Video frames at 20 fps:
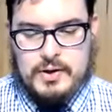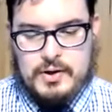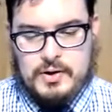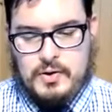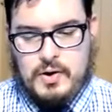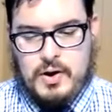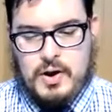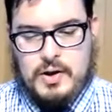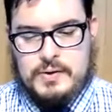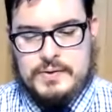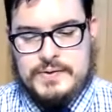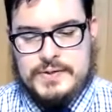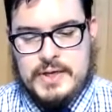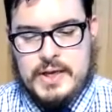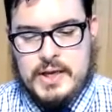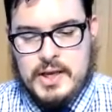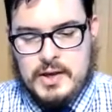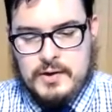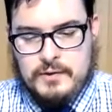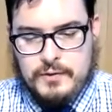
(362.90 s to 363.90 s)
their groves,
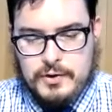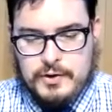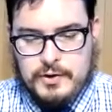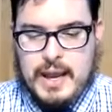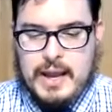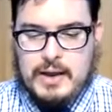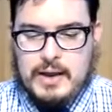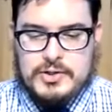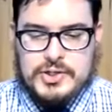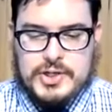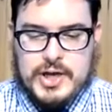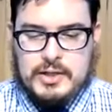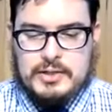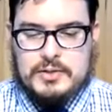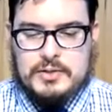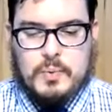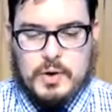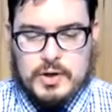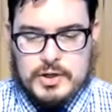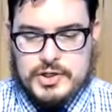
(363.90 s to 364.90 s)
for thou
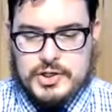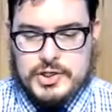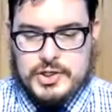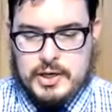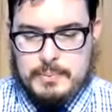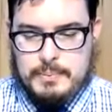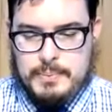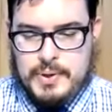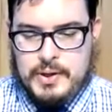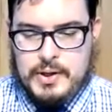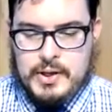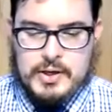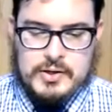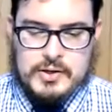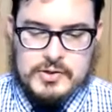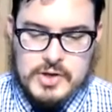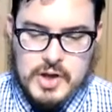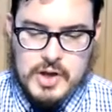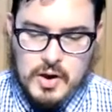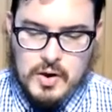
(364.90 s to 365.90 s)
shalt worship
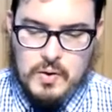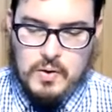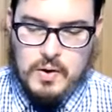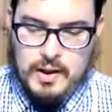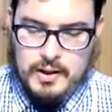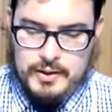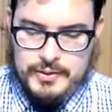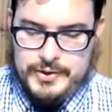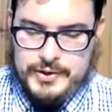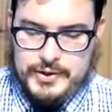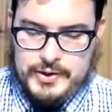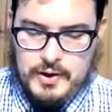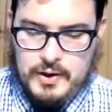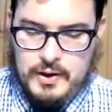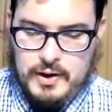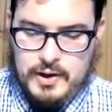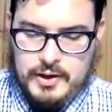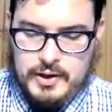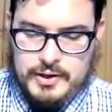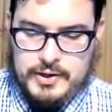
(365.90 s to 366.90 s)
no other
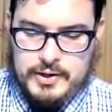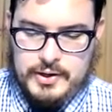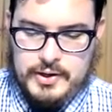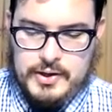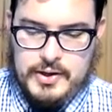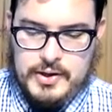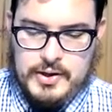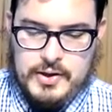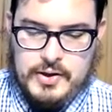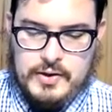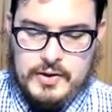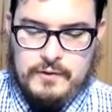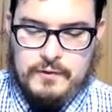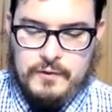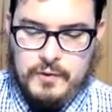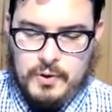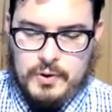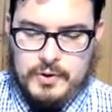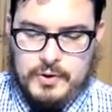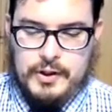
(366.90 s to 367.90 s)
god,
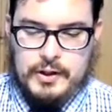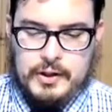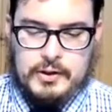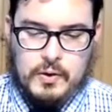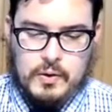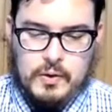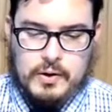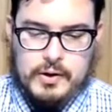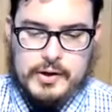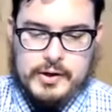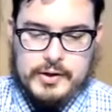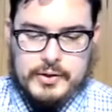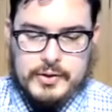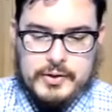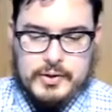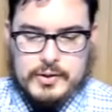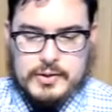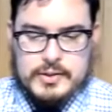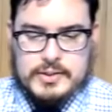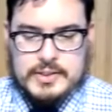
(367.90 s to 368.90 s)
for the Lord,
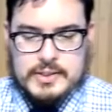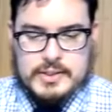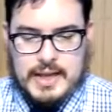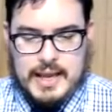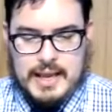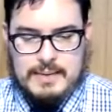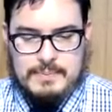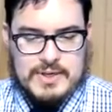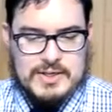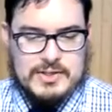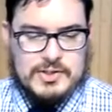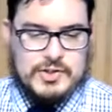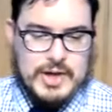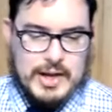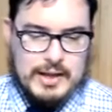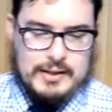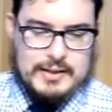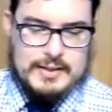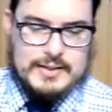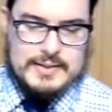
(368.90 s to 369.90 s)
whose name is
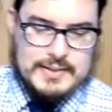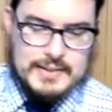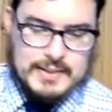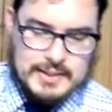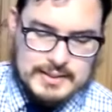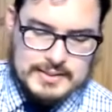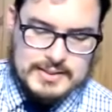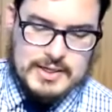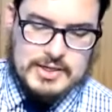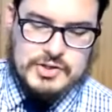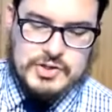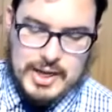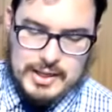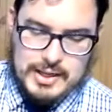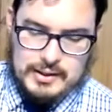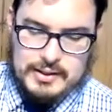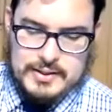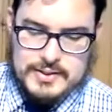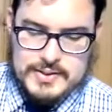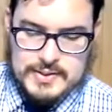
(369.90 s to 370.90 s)
Jealous, is a
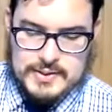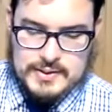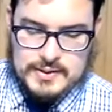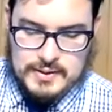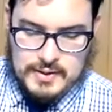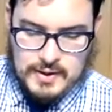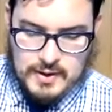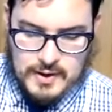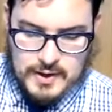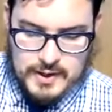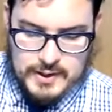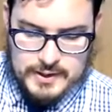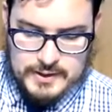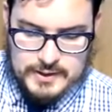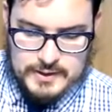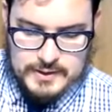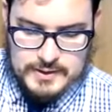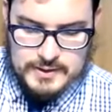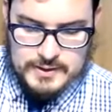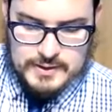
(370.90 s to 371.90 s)
jealous God."
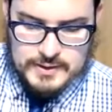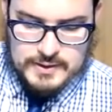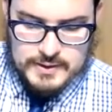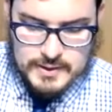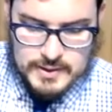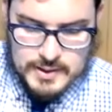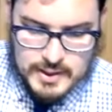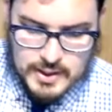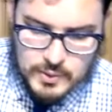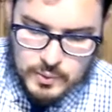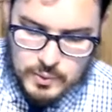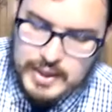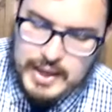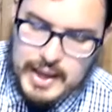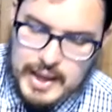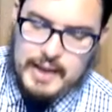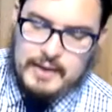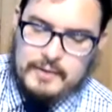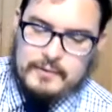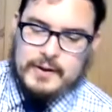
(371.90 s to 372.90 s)
We
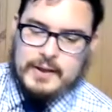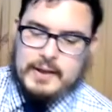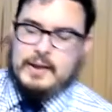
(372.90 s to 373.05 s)
have